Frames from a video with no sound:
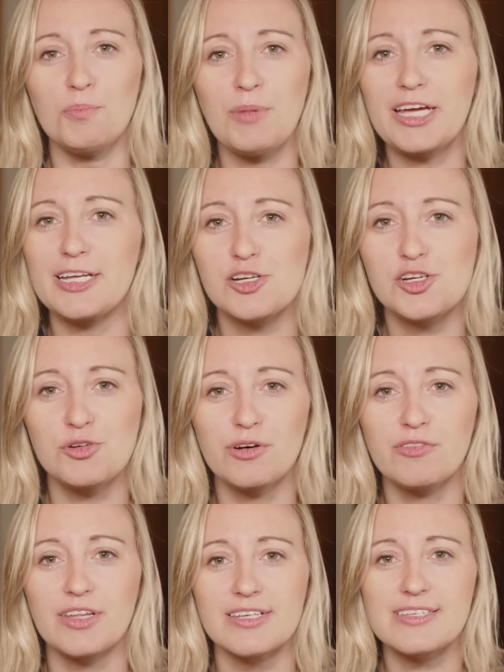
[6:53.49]
make an issue
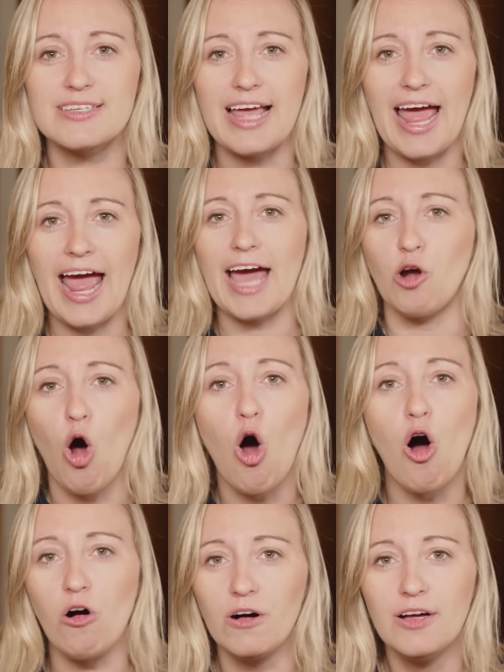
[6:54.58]
of this at
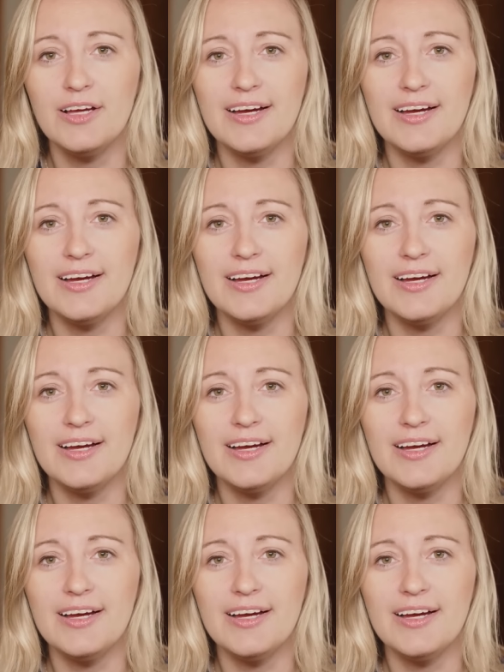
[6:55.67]
all.